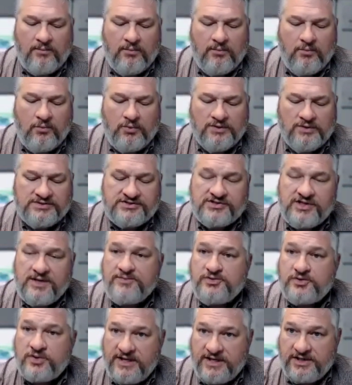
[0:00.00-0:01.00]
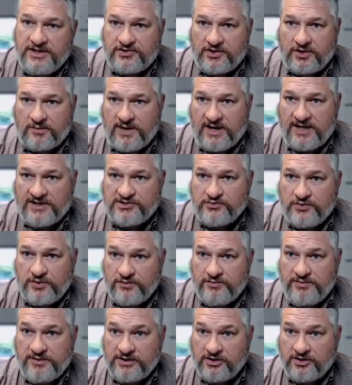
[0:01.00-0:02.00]
with subterranean termites, we would
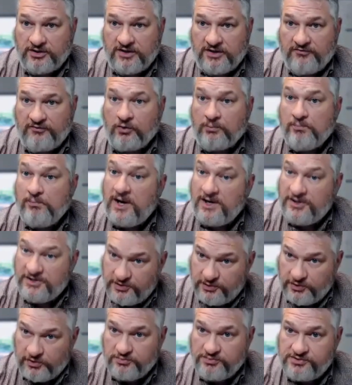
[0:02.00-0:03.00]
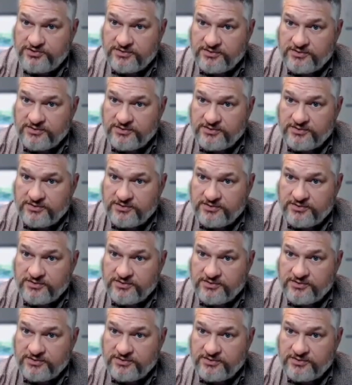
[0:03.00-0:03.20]
be looking for mud tubes.